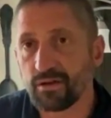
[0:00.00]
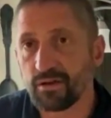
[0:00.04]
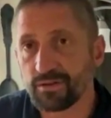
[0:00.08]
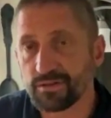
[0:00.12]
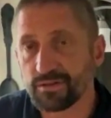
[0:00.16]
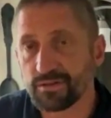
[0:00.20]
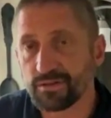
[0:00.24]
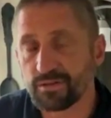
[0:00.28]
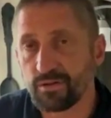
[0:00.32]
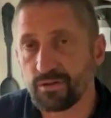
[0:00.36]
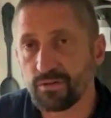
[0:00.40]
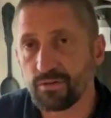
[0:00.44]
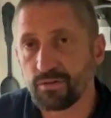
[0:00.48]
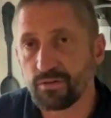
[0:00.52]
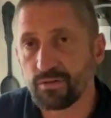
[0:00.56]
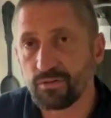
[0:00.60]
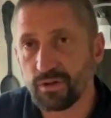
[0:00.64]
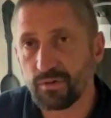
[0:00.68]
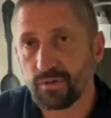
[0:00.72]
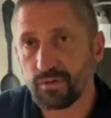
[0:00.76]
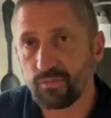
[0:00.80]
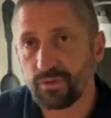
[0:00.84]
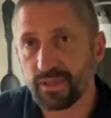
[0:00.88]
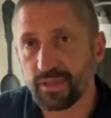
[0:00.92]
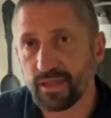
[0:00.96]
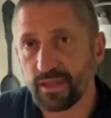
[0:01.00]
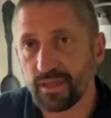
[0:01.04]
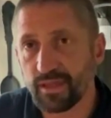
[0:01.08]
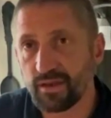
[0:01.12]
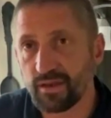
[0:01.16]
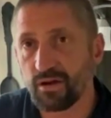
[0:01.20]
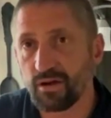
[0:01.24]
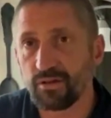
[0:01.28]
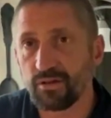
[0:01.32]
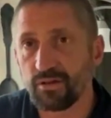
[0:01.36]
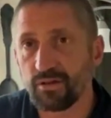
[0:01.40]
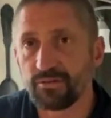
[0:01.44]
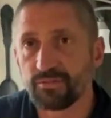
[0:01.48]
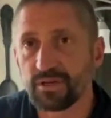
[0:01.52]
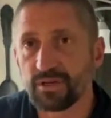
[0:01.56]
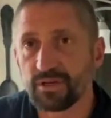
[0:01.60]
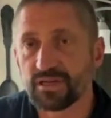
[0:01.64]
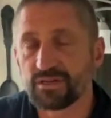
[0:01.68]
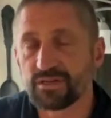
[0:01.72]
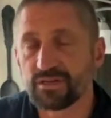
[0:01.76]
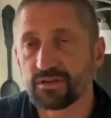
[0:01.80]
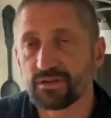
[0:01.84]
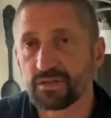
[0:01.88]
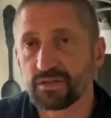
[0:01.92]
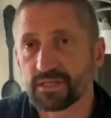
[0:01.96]
also within all of the
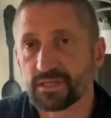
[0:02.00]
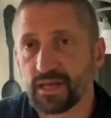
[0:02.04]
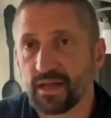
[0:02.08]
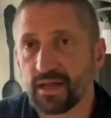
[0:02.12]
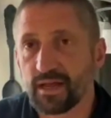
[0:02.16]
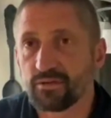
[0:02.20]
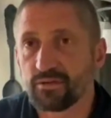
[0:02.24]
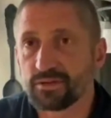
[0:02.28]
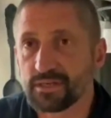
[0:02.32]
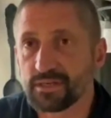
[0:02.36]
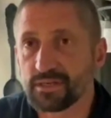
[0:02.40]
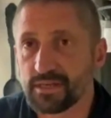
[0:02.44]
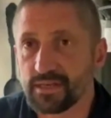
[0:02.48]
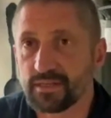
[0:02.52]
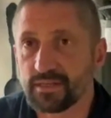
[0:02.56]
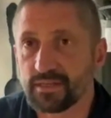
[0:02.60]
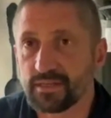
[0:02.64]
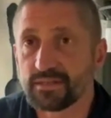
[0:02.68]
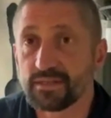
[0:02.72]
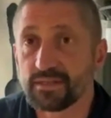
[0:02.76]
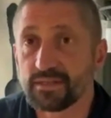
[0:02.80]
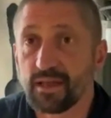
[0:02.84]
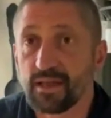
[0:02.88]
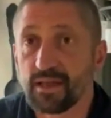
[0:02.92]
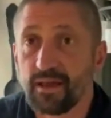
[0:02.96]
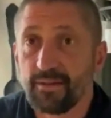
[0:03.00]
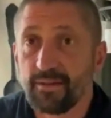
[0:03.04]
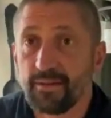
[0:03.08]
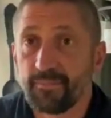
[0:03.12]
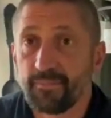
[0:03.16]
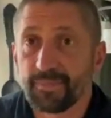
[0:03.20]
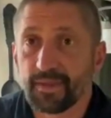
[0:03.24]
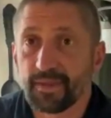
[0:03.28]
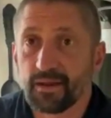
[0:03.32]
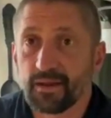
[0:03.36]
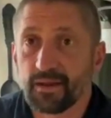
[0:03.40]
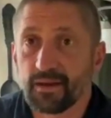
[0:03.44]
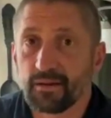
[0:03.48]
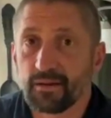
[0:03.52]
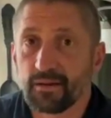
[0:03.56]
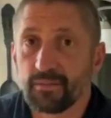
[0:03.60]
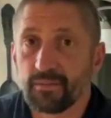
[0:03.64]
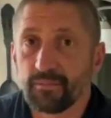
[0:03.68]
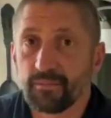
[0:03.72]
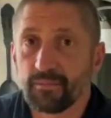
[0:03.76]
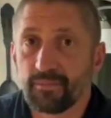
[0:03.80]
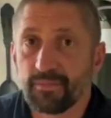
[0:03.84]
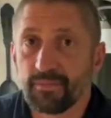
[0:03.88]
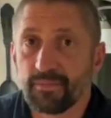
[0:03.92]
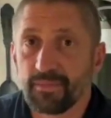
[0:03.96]
regional Thai cuisines,
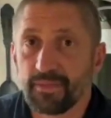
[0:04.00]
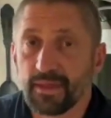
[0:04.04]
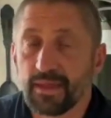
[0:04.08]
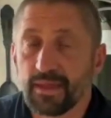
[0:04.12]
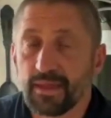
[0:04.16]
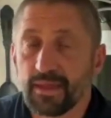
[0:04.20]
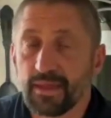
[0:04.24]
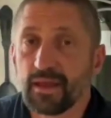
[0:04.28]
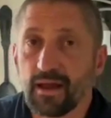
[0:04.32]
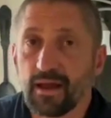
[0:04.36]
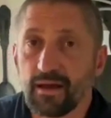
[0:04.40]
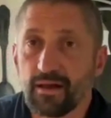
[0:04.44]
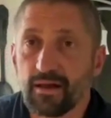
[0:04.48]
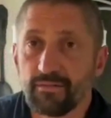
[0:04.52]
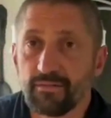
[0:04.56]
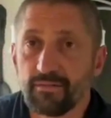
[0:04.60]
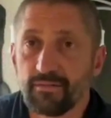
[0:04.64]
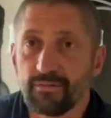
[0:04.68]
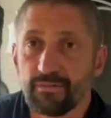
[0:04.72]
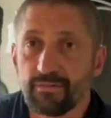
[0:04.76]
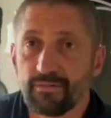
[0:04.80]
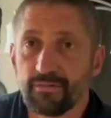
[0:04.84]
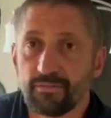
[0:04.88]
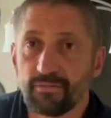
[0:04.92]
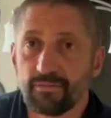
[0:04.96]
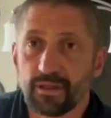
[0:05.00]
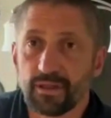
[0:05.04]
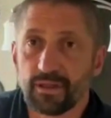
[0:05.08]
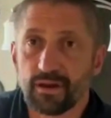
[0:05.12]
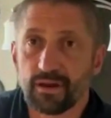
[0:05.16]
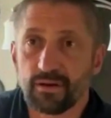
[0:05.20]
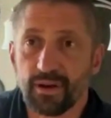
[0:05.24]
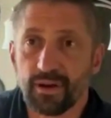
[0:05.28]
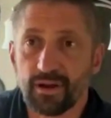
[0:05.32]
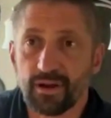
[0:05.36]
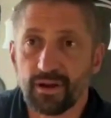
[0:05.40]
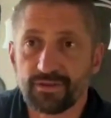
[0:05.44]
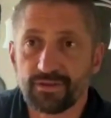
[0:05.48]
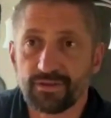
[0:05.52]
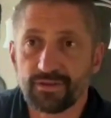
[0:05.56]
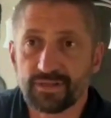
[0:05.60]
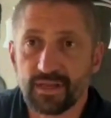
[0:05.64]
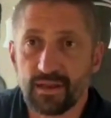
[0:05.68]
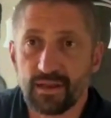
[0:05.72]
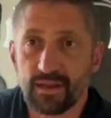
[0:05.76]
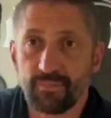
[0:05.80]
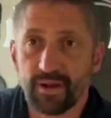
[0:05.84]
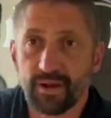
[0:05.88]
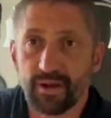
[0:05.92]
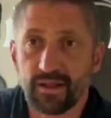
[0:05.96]
they have really are bouncing
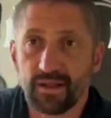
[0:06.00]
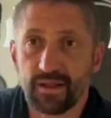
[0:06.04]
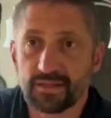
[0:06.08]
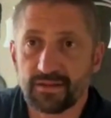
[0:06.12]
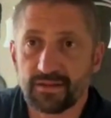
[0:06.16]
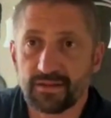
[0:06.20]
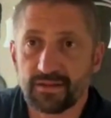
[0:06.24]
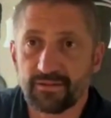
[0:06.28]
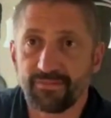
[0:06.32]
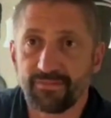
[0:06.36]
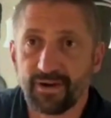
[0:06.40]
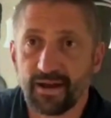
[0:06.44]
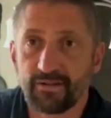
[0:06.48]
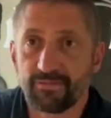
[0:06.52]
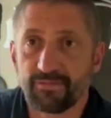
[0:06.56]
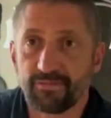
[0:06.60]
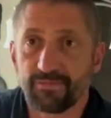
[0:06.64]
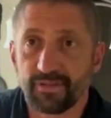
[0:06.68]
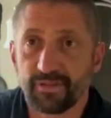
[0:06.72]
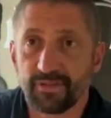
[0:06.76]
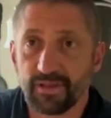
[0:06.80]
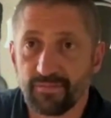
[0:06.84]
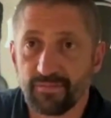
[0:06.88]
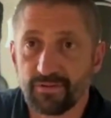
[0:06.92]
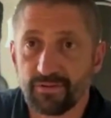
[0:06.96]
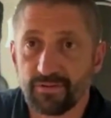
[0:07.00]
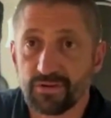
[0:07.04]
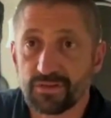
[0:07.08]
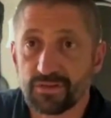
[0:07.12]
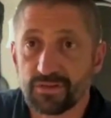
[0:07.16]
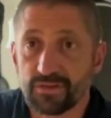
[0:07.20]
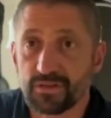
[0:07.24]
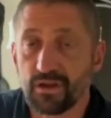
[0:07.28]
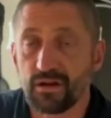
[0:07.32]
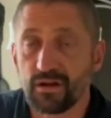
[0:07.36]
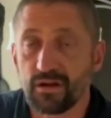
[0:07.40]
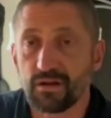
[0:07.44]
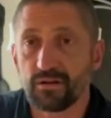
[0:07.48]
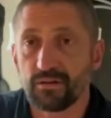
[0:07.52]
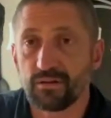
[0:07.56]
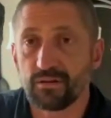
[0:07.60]
and balancing 5 flavors.